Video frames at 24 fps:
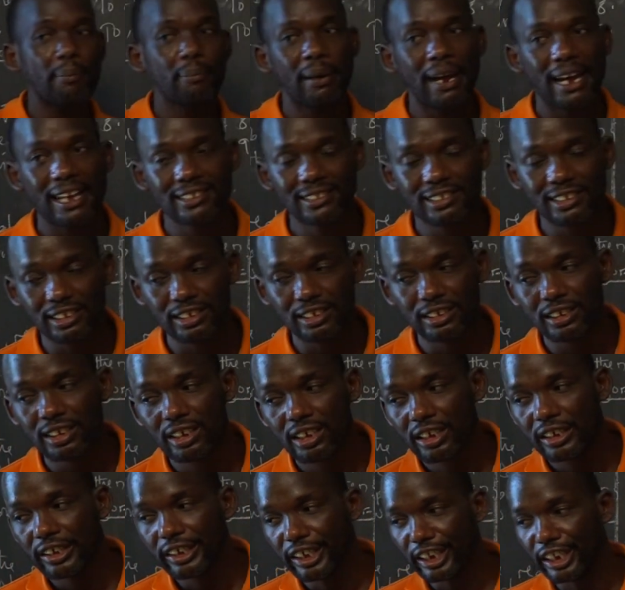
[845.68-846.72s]
passing
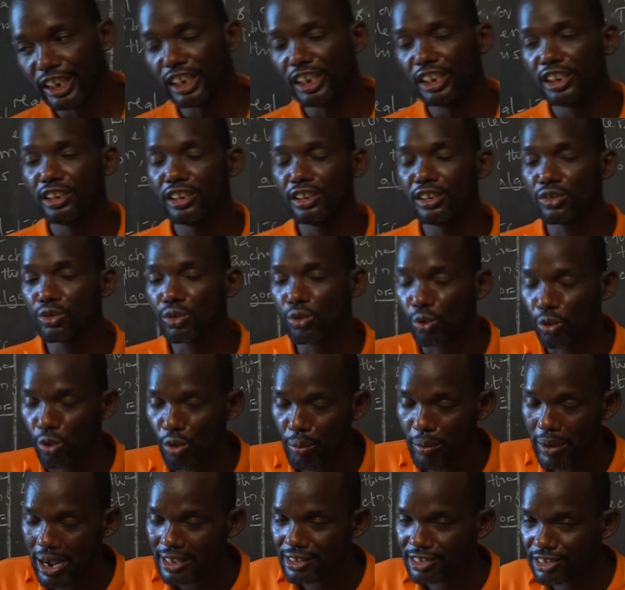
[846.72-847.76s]
in
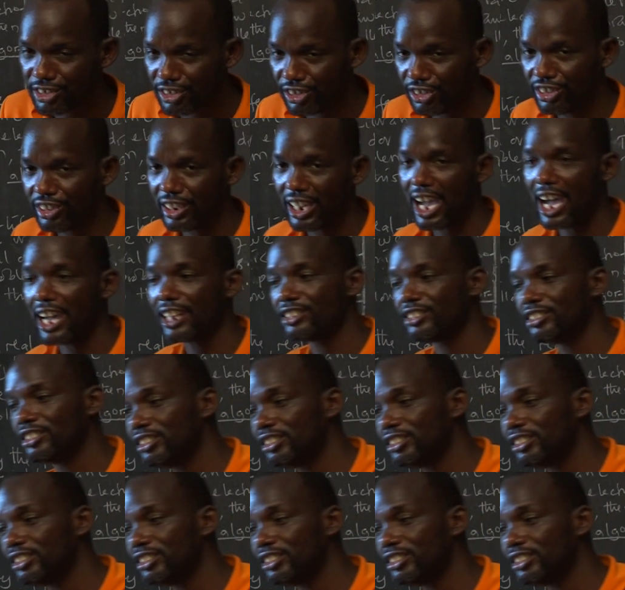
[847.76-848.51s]
Nkrumah Street at